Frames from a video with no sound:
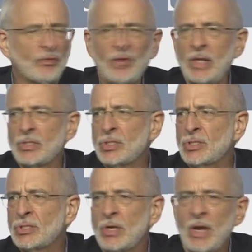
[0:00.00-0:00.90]

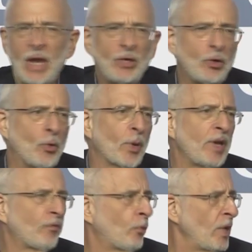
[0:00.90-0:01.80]
sense a degree
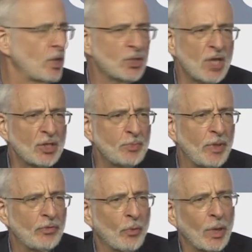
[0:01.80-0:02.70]
of
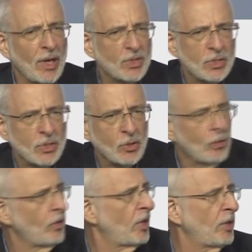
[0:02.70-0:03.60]
reassessment or lessons
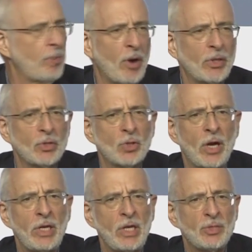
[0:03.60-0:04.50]
learned on the part of the
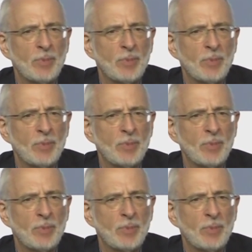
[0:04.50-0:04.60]
Chinese?